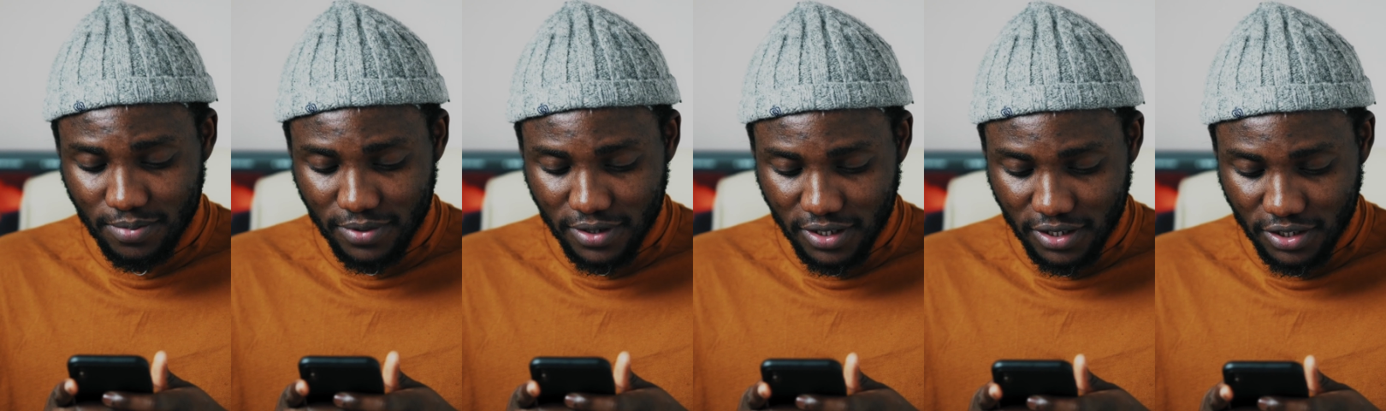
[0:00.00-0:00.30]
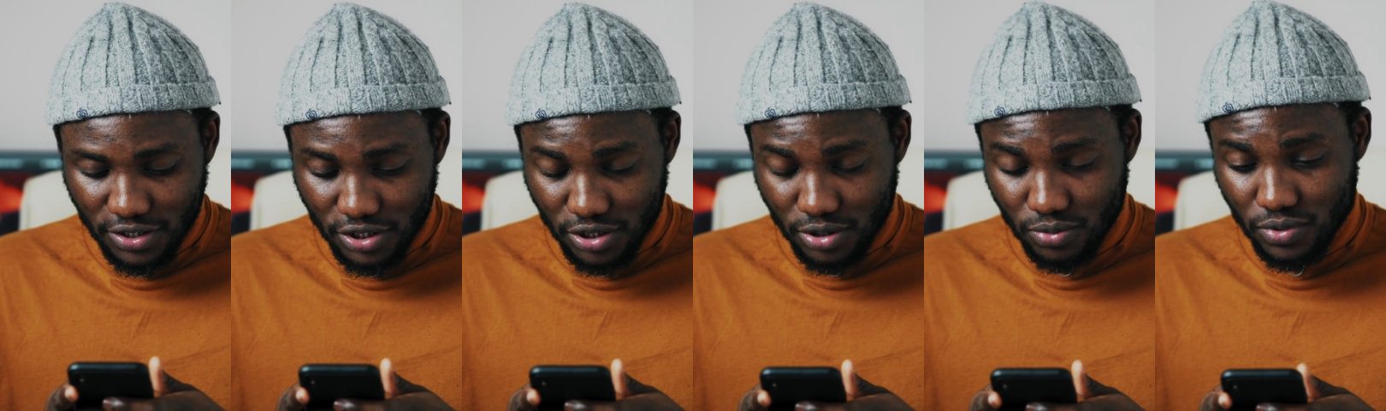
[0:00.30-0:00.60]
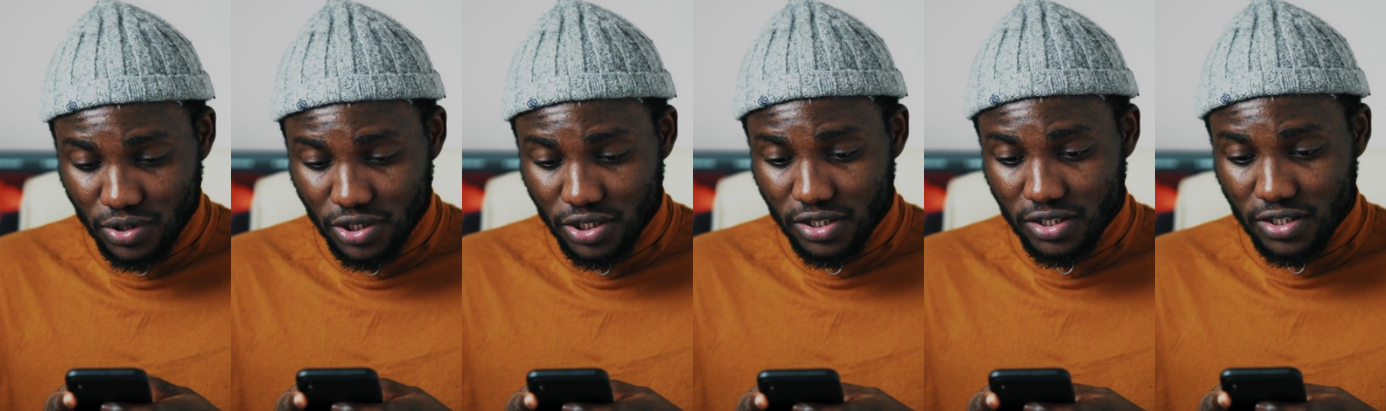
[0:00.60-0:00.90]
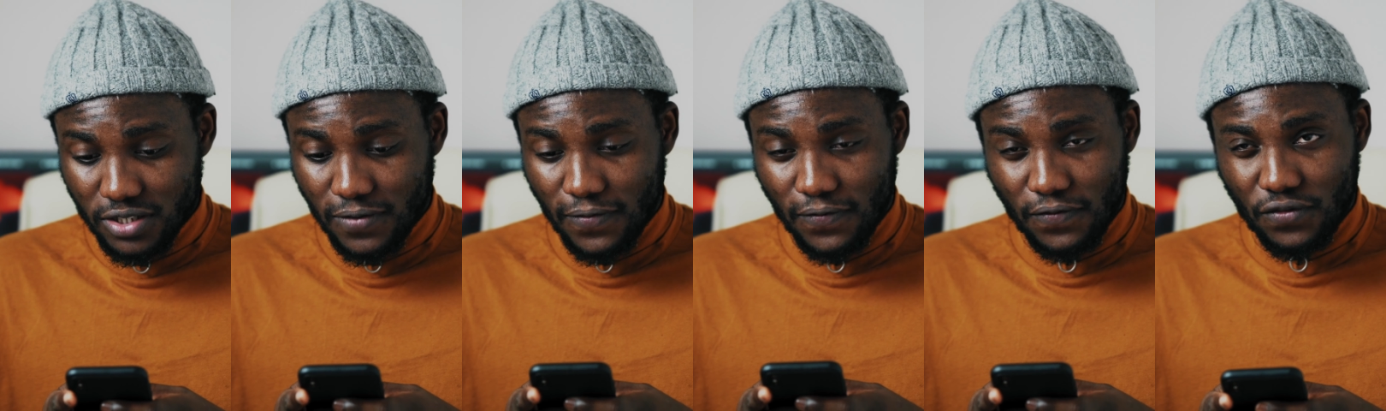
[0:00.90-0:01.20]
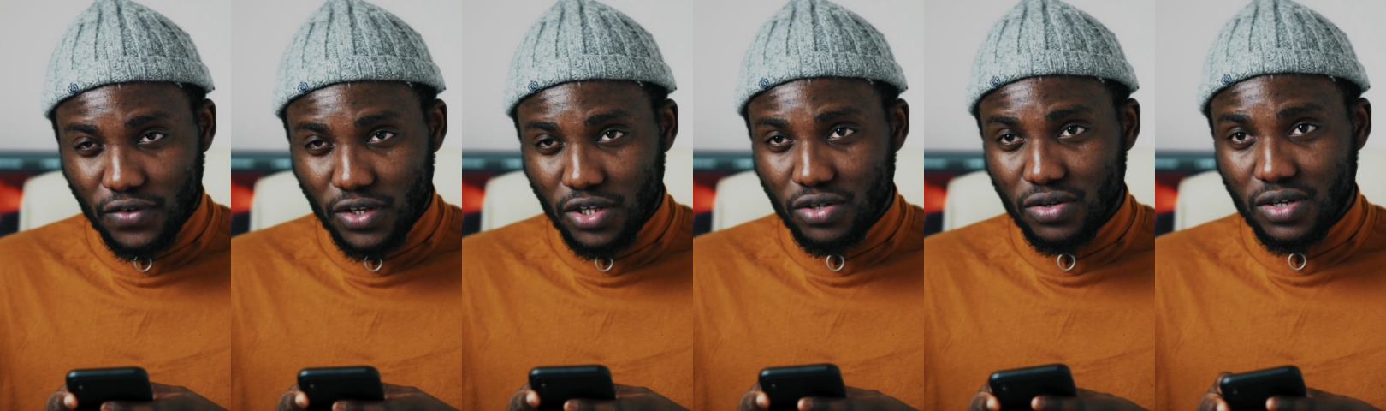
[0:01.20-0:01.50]
application, which is
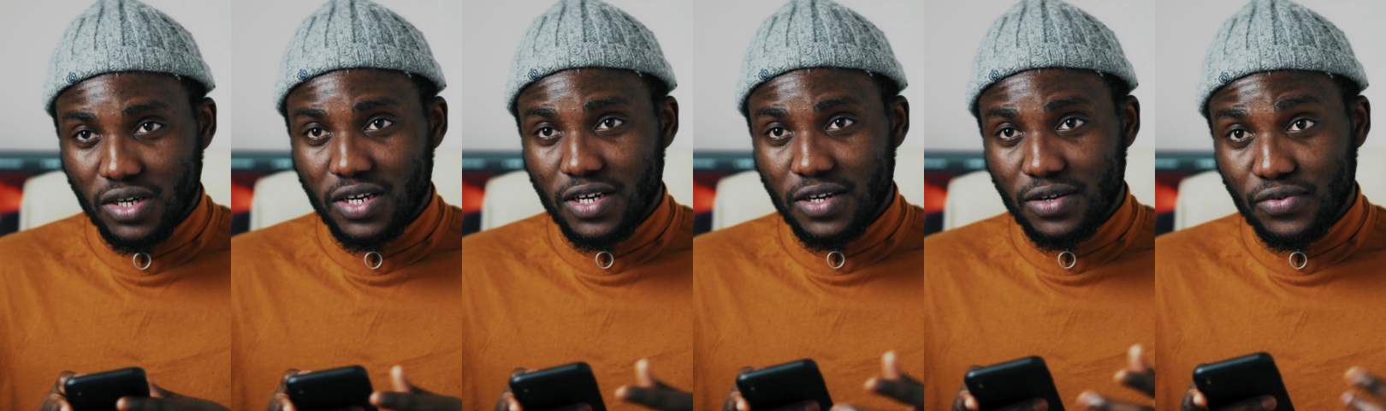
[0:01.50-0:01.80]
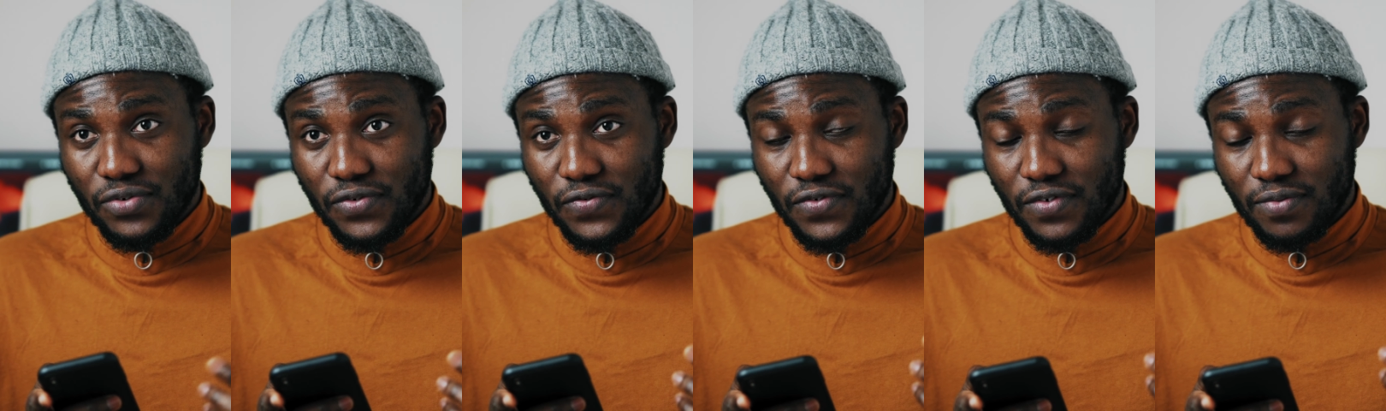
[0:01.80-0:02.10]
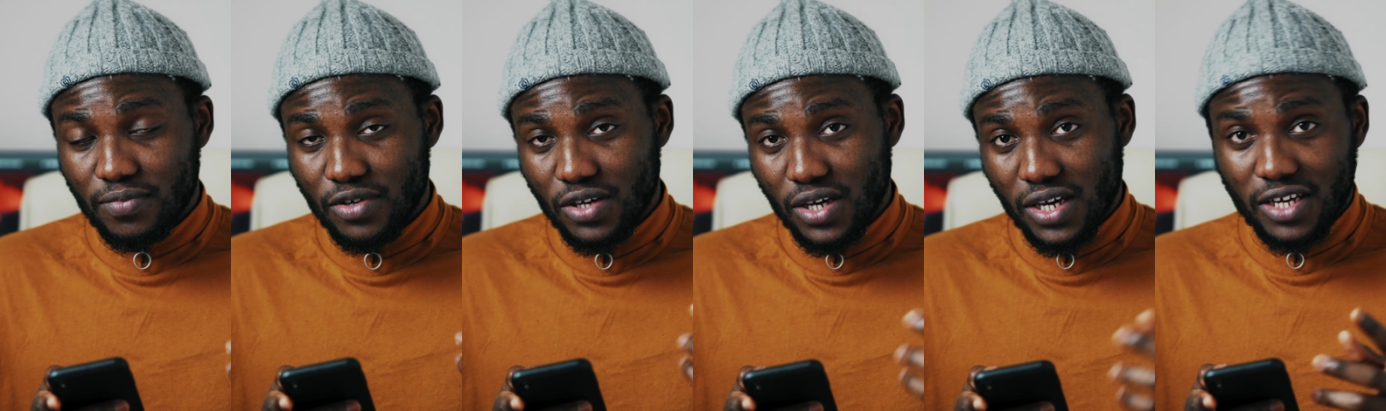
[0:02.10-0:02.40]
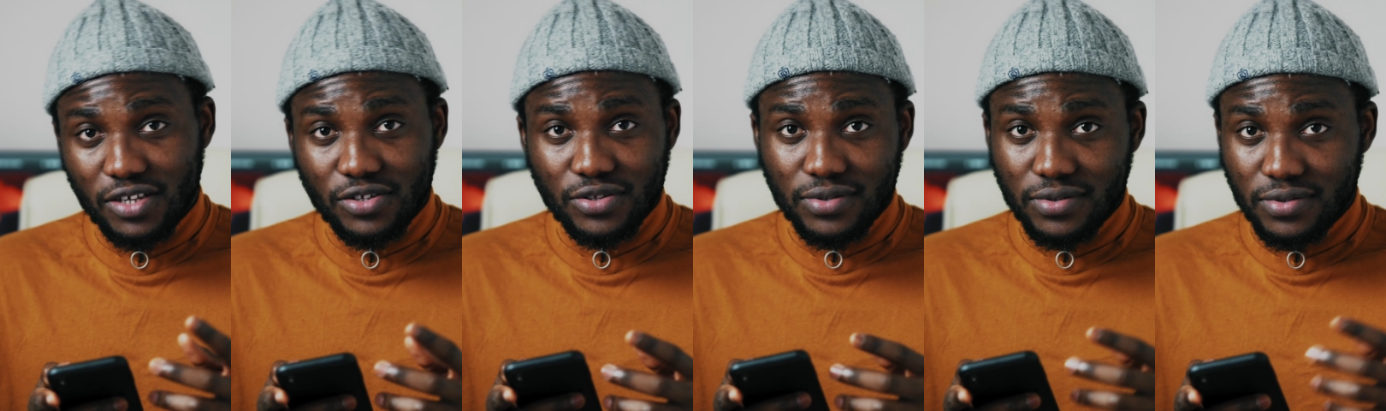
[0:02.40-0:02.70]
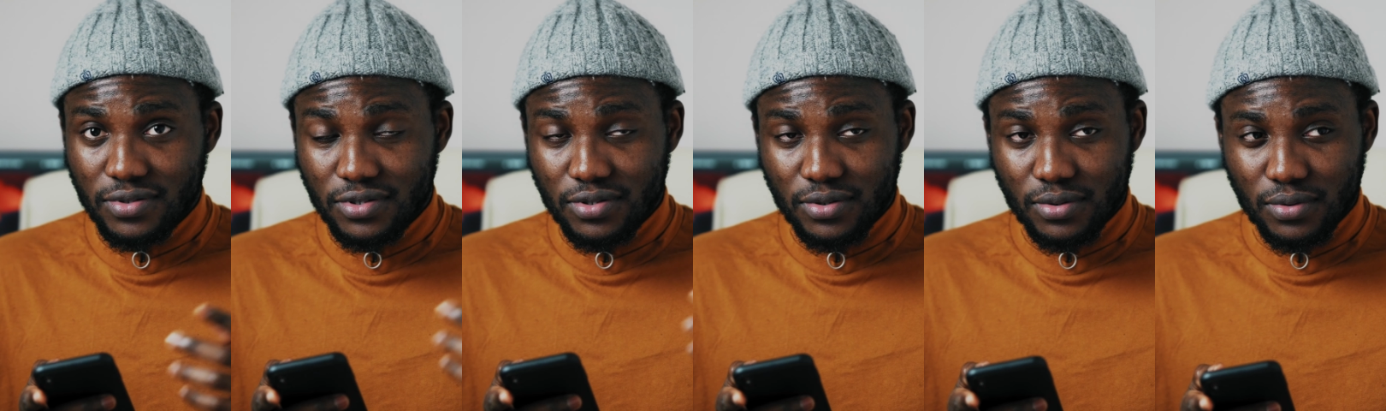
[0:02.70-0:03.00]
free. You can download from your iTunes